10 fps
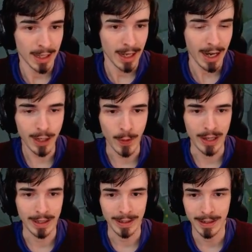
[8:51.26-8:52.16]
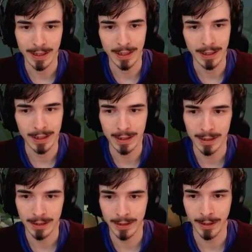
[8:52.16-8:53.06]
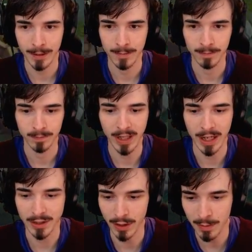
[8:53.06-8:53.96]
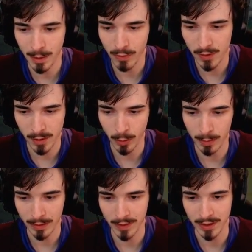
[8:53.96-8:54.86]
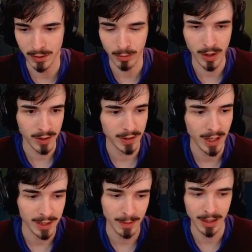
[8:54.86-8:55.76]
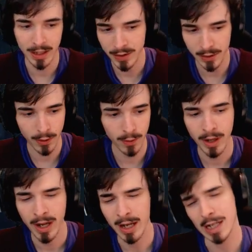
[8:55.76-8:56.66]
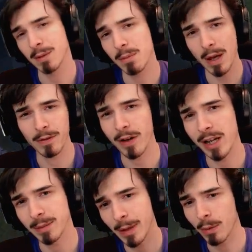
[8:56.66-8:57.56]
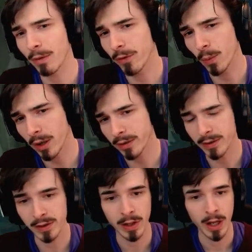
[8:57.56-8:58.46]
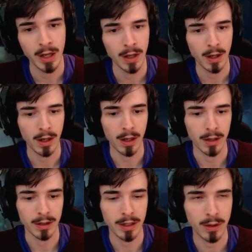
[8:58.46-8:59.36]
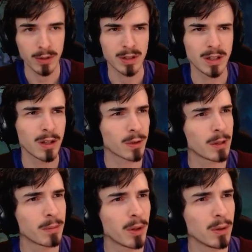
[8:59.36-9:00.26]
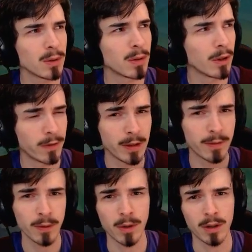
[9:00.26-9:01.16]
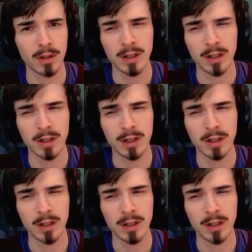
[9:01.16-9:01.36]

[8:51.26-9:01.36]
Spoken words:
Anyway, yeah, so here are my runes at the bottom left here. So press the attack is my keystone. Gives me better fights, better 1v1s. Lethal, is it lethal tempo? No, fleet footwork.